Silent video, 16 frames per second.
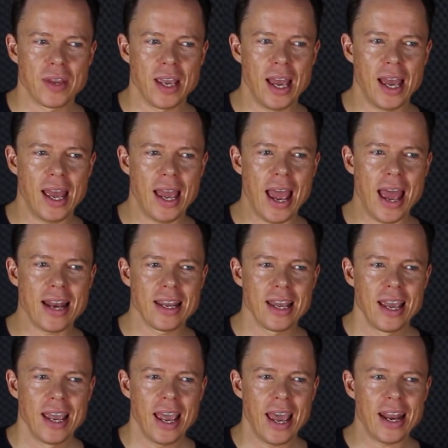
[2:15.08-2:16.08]
And
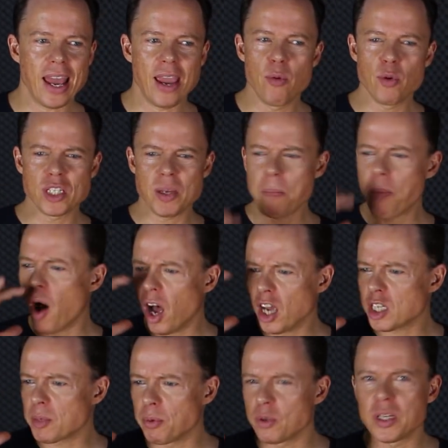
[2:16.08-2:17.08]
it was
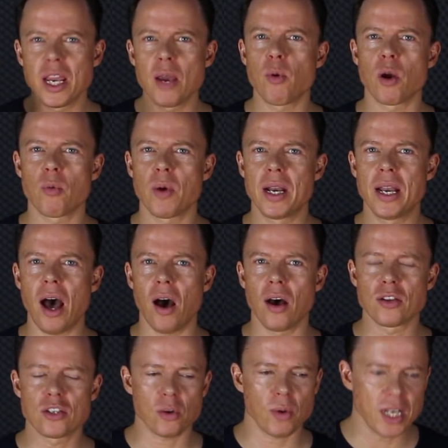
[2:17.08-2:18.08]
impossible to hear what went
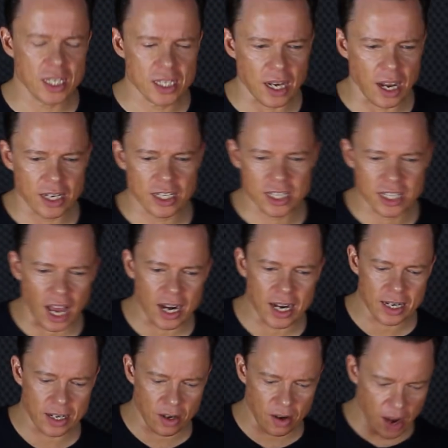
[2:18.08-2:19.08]
on. So I
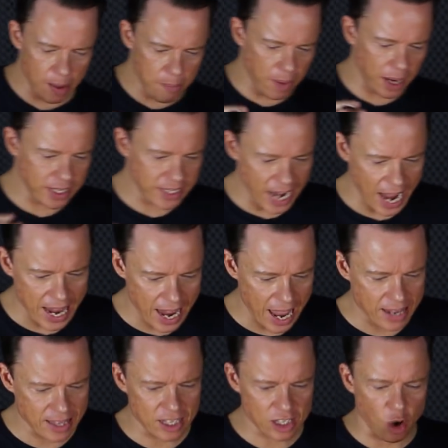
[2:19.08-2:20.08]
started, my dad
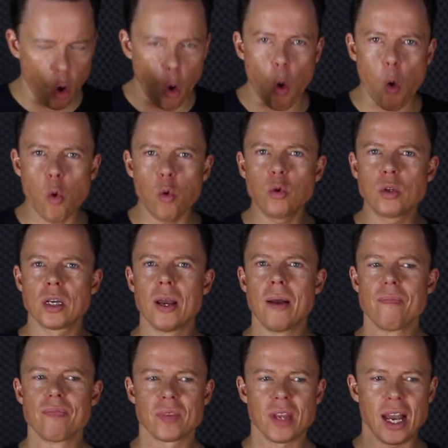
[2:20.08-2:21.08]
had this old
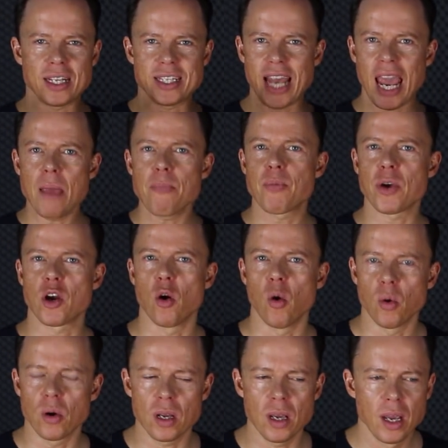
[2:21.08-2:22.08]
tape
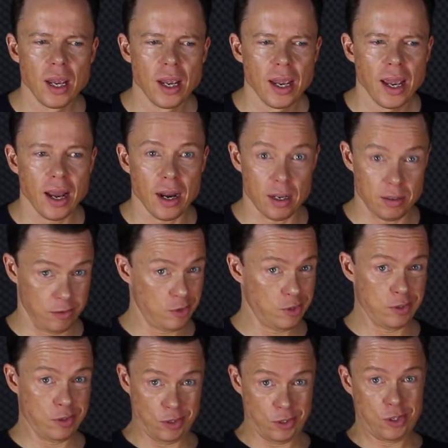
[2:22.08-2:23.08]
recorder, and
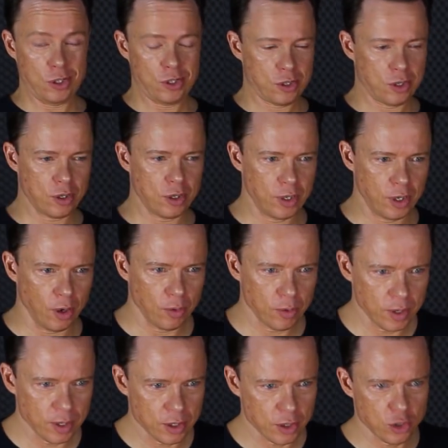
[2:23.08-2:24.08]

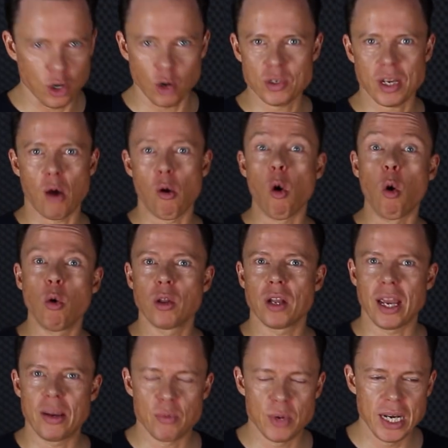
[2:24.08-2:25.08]
it shows how old
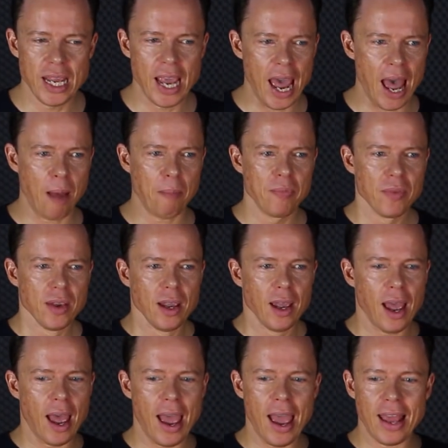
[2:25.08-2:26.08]
I really am.
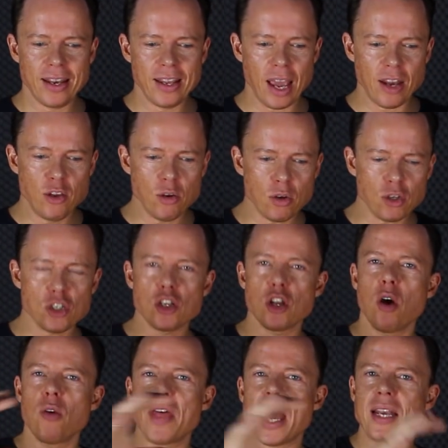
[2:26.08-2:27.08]
And you could
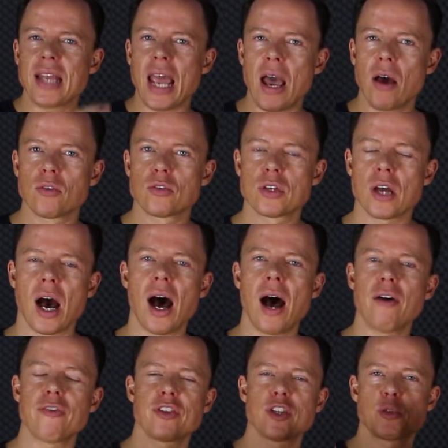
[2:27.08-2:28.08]
slow that down to
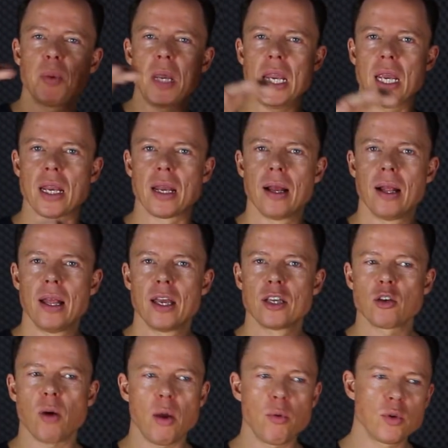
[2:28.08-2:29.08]
half the speed.
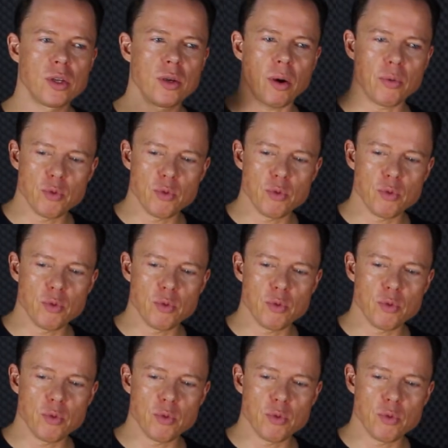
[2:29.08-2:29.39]
So I would